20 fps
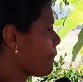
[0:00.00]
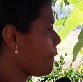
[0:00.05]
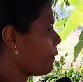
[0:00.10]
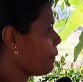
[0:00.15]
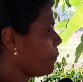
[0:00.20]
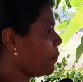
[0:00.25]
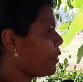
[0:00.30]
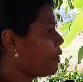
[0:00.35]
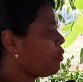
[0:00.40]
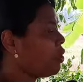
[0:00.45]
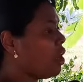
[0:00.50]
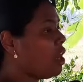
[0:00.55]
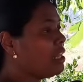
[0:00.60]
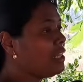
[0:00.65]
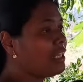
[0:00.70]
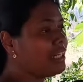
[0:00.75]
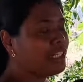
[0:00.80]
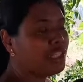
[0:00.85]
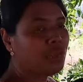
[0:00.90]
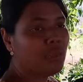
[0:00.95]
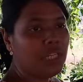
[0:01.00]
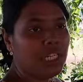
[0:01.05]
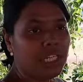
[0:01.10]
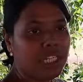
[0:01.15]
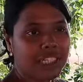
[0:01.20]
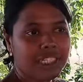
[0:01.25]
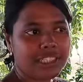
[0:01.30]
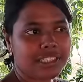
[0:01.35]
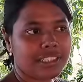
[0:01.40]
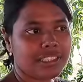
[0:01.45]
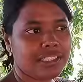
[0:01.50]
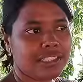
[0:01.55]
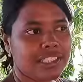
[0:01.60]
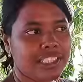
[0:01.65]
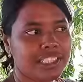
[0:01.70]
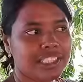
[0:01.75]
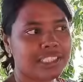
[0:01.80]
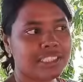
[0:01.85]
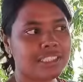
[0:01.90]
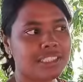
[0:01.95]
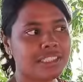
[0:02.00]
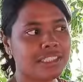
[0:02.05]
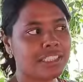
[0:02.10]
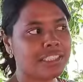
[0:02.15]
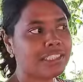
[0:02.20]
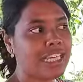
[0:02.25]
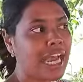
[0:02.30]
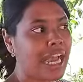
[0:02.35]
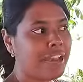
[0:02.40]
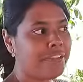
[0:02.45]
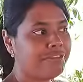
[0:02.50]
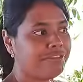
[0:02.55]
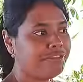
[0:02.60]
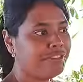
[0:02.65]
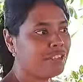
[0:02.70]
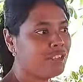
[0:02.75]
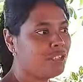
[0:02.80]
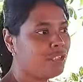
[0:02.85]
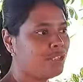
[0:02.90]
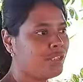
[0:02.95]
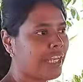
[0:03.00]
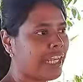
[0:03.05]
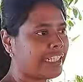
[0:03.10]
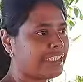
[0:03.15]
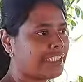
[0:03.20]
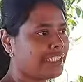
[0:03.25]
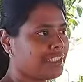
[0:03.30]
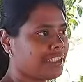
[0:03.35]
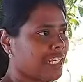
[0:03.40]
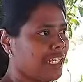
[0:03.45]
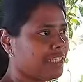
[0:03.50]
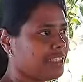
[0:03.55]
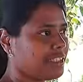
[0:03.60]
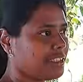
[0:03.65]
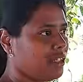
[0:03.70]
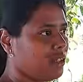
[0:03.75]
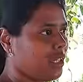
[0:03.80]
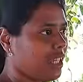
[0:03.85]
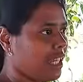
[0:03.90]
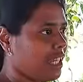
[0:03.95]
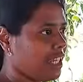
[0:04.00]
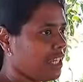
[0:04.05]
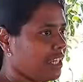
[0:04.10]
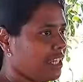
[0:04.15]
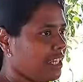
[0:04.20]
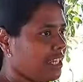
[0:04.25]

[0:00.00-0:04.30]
Now, all that you learned is the time for you to exercise, okay?